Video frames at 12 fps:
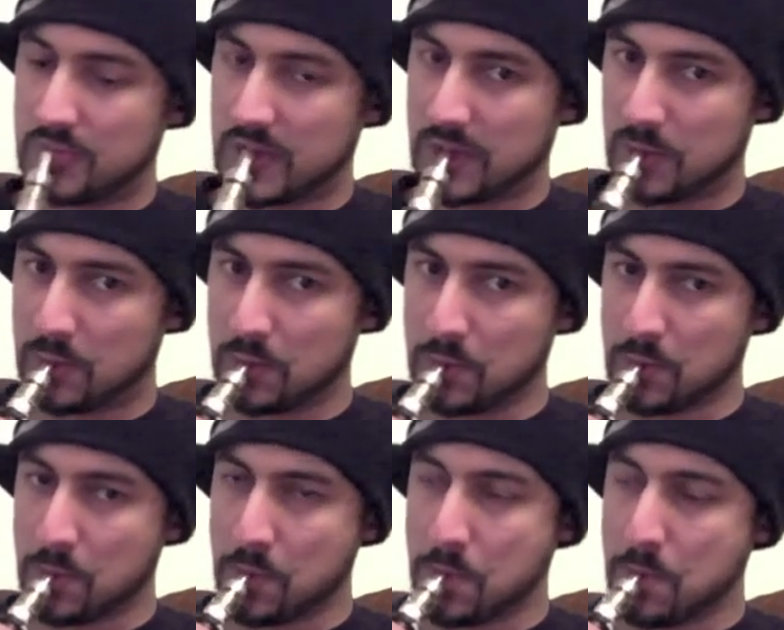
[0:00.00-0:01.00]
But
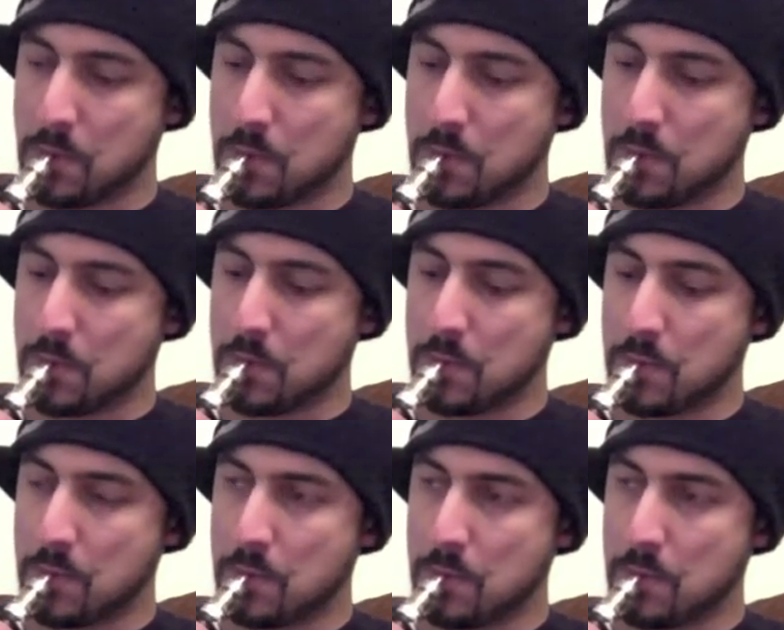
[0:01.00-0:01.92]
It's